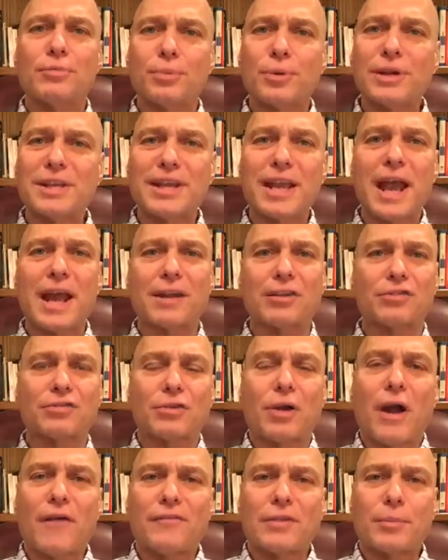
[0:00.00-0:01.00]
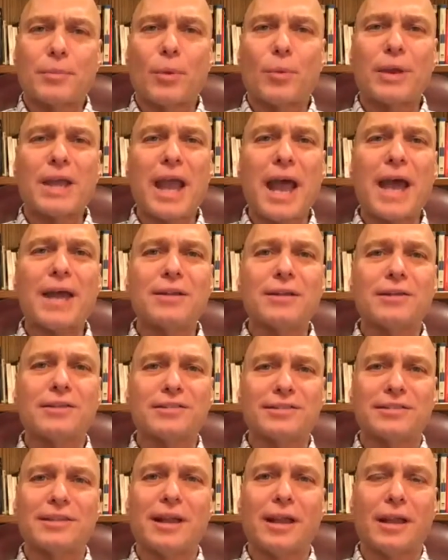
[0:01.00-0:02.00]
pretty catastrophic. But we had to
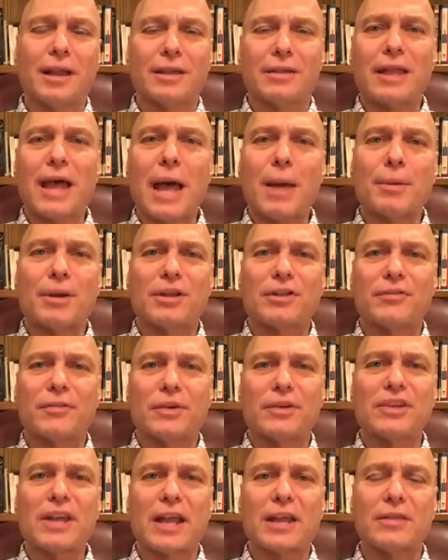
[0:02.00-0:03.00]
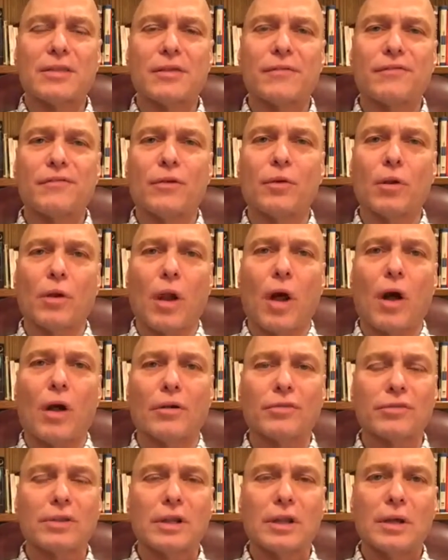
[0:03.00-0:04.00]
settle at that, because if we had taken the full
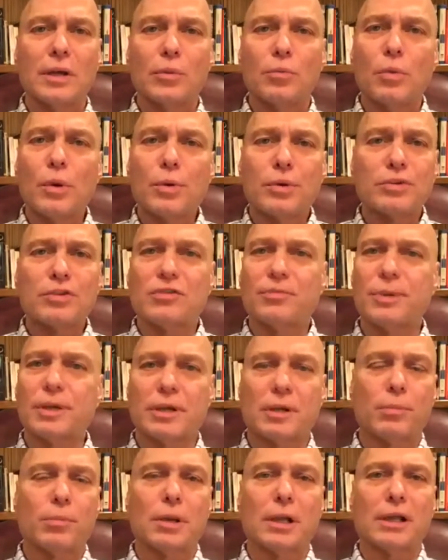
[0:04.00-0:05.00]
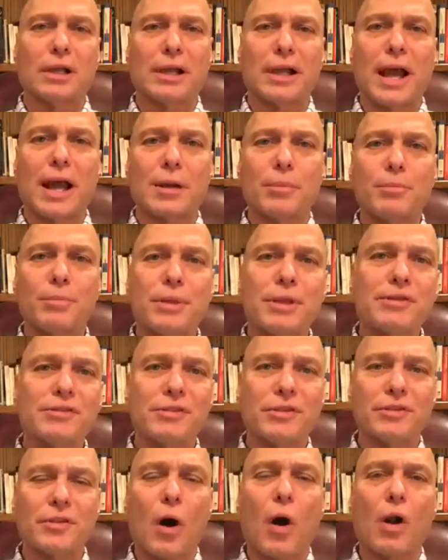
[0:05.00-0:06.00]
loss, we would have just been completely out of
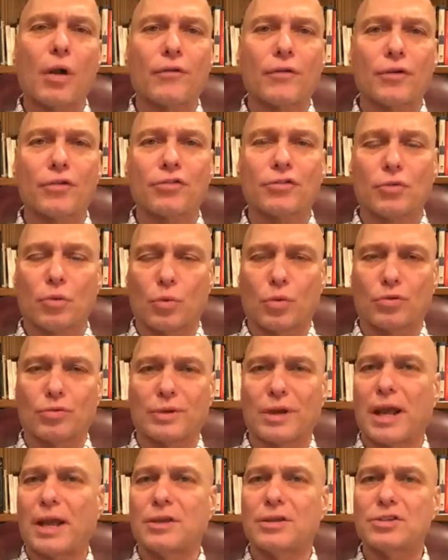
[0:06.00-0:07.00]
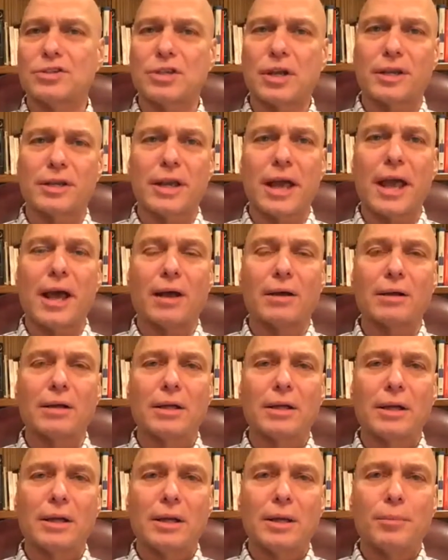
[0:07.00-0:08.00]
business. All of our stores would have had to shut down.
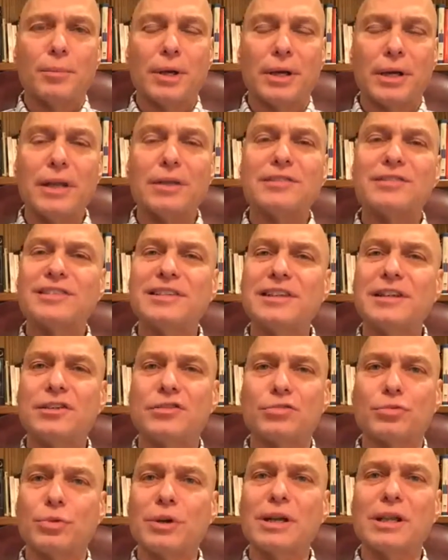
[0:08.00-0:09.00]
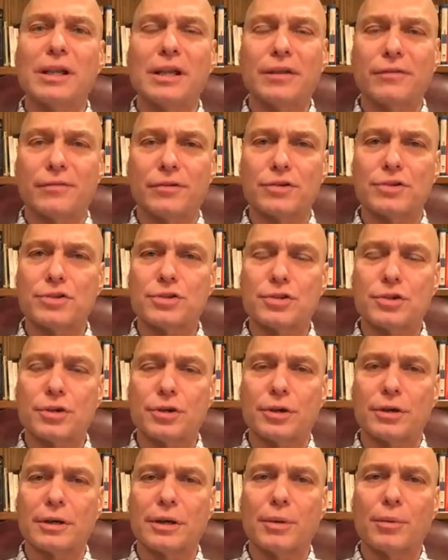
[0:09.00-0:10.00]
But it sent us reeling for
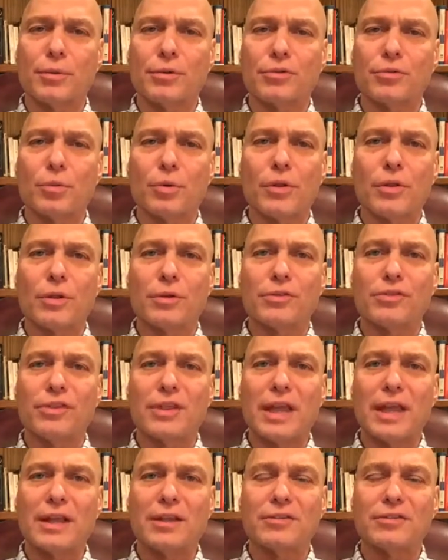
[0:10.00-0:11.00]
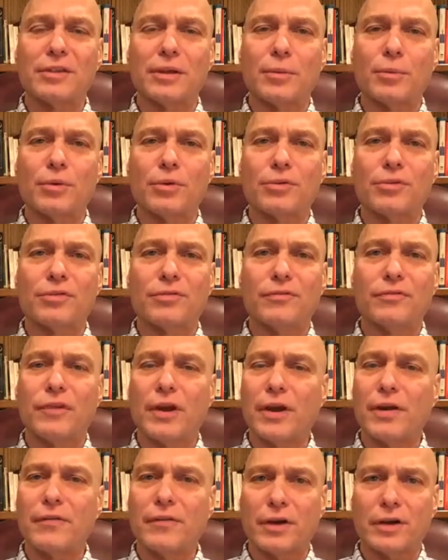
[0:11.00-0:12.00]
sure. It was one of those things that was
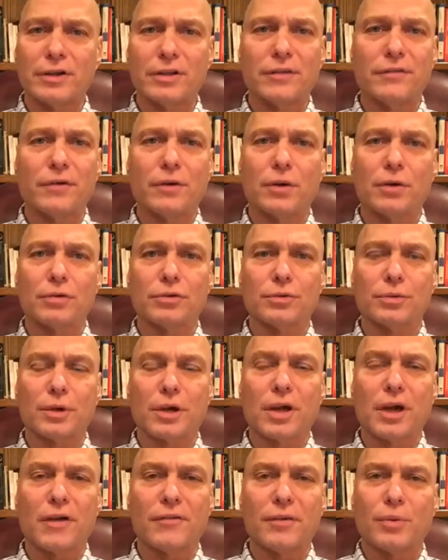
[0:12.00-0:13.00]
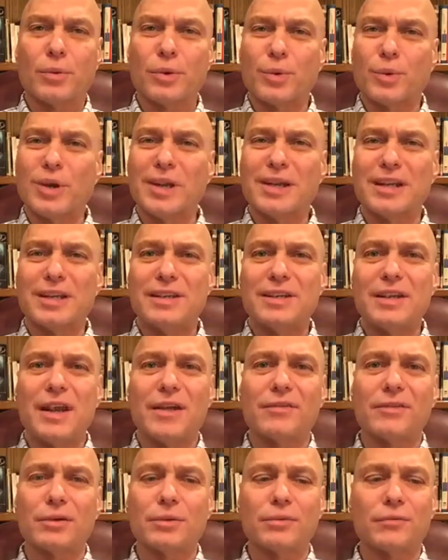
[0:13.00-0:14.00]
very, very difficult to recover, and we really
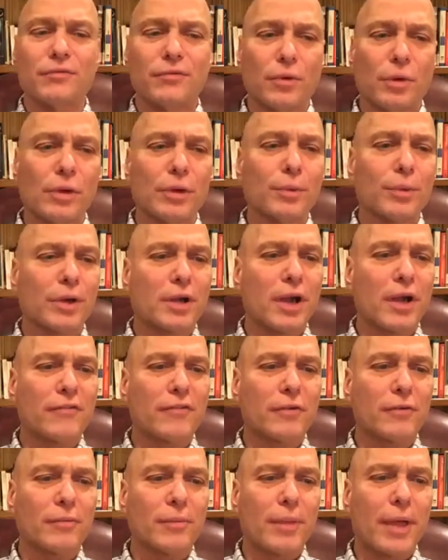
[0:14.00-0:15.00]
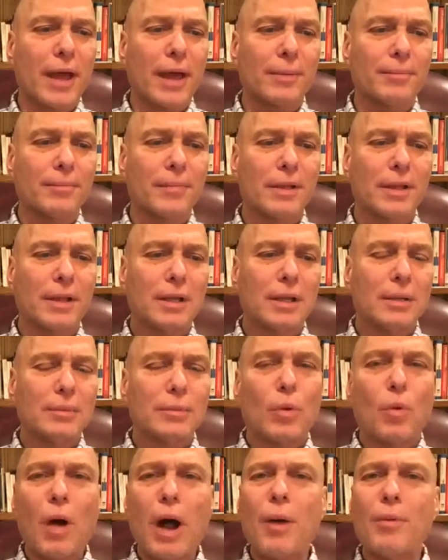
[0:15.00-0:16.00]
never fully recovered from that.
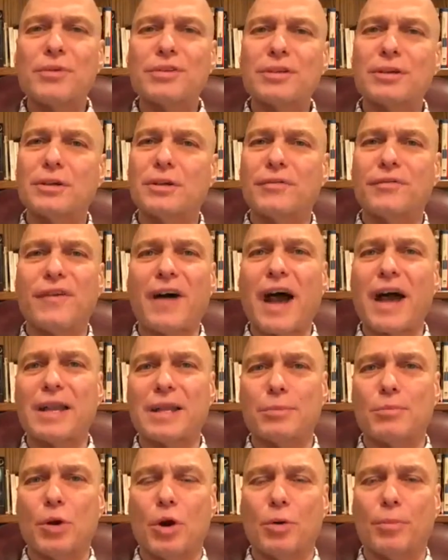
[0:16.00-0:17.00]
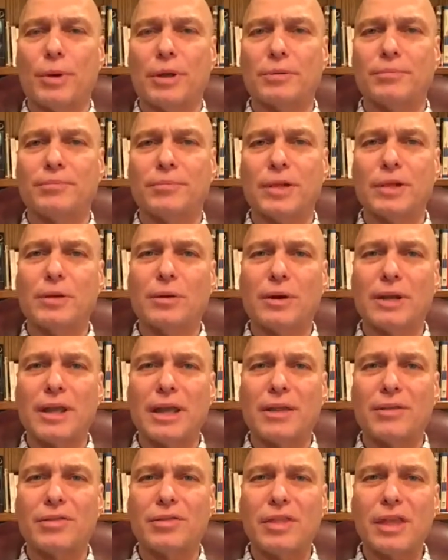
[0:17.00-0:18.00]
But why was it a defining moment?
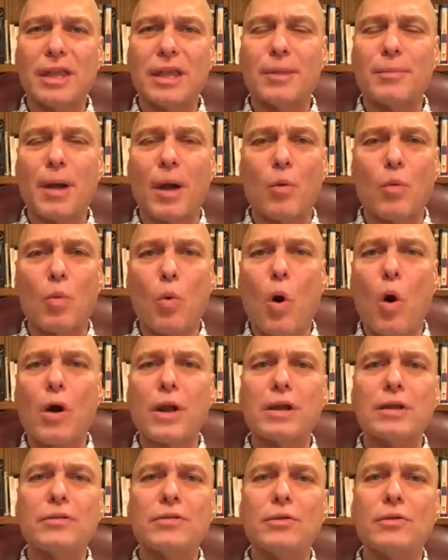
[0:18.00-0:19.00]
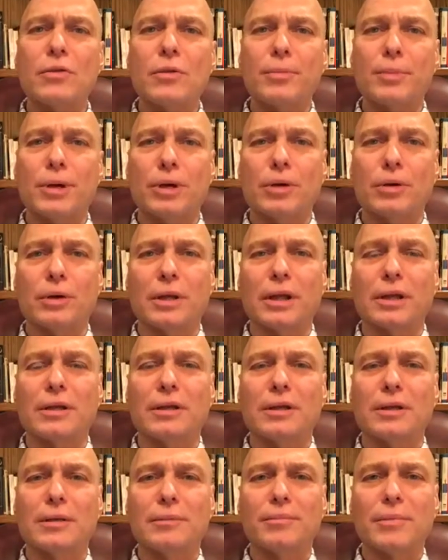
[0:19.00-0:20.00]
Again, thinking about walking through the building
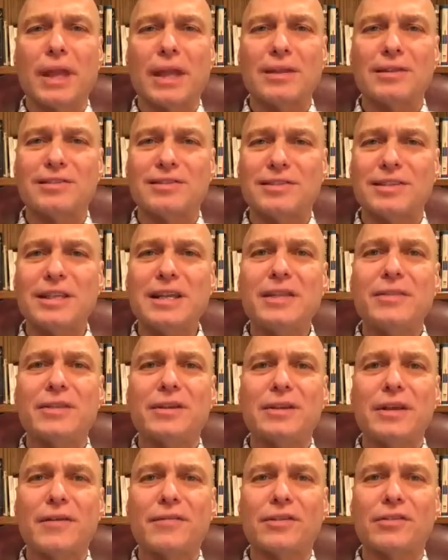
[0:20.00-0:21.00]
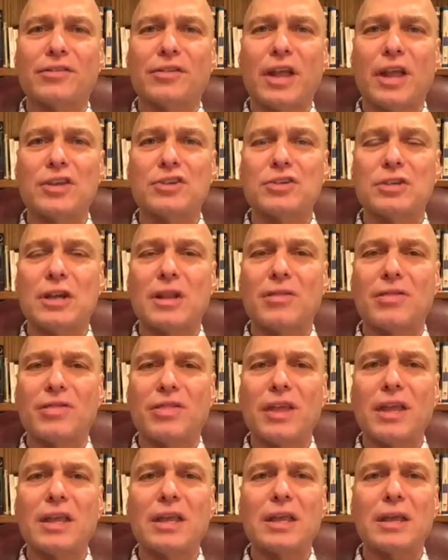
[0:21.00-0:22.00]
and seeing the devastation, and
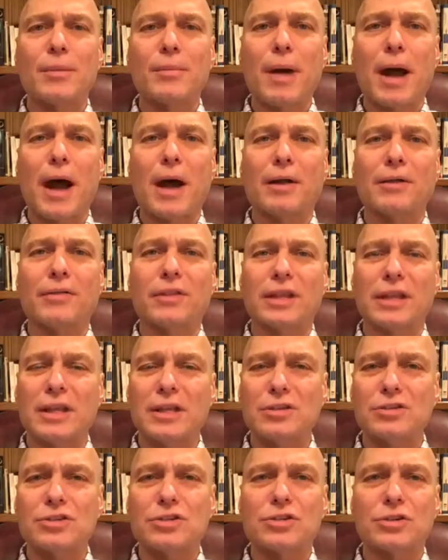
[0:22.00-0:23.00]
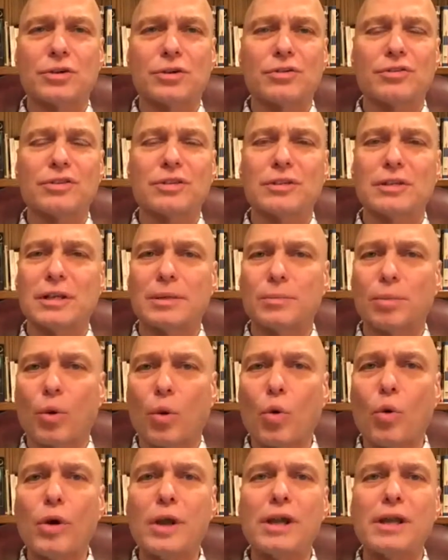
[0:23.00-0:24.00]
thinking about the insurance and the
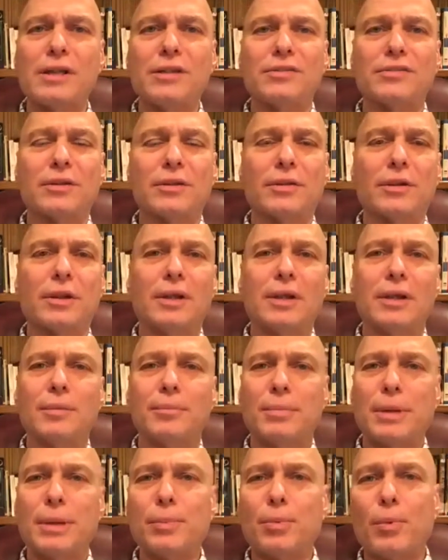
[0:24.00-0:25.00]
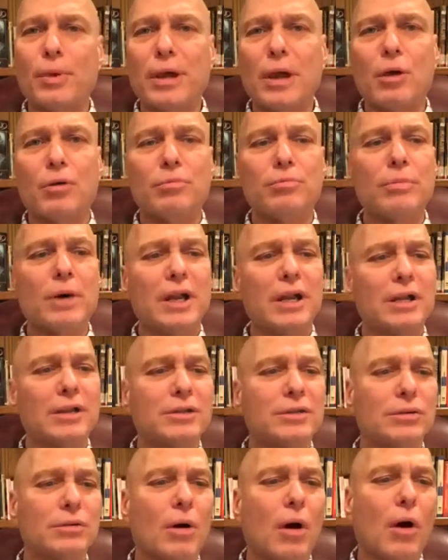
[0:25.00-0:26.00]
employees and people we owed money
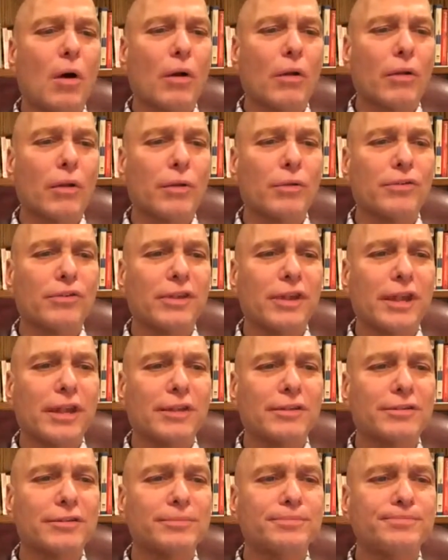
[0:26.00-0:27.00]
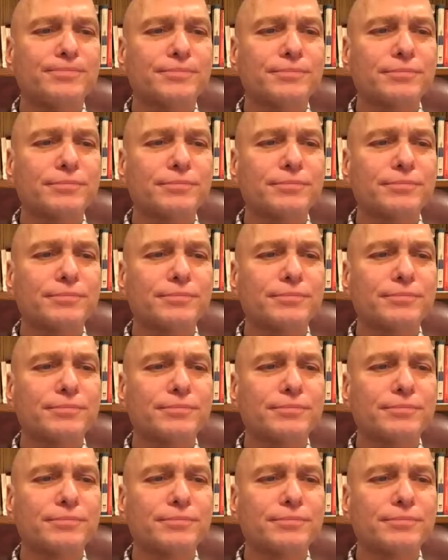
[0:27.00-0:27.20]
to, all of those things.